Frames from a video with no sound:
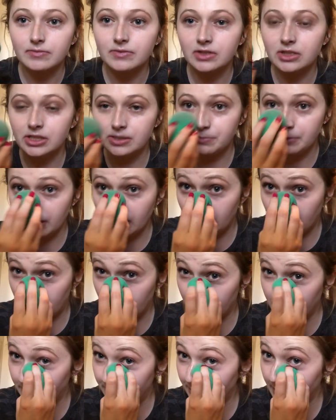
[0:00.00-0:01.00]
She's pretty
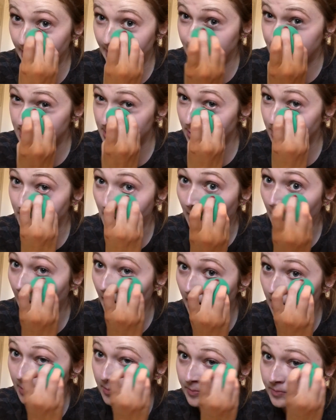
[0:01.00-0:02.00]
goofy, and so am
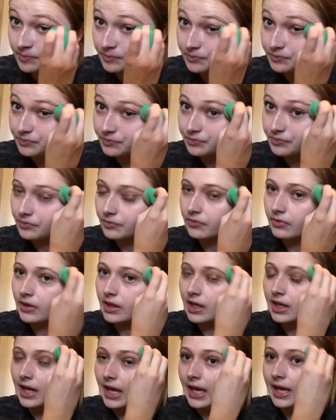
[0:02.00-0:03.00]
I.
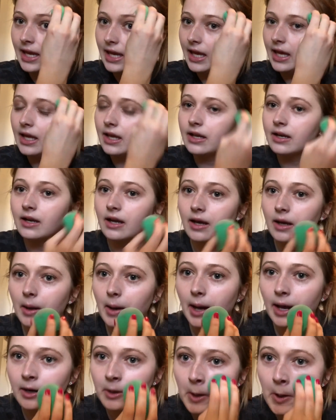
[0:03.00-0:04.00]
And
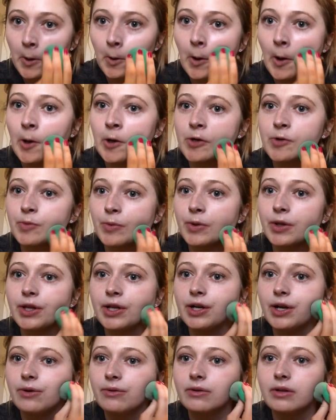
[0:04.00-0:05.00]
I don't know, I just
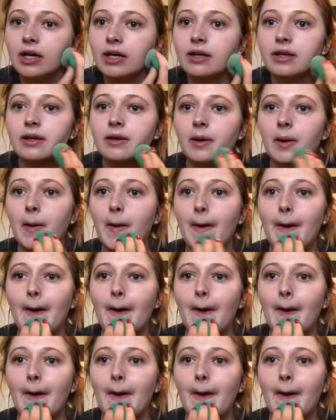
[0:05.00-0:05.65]
really don't like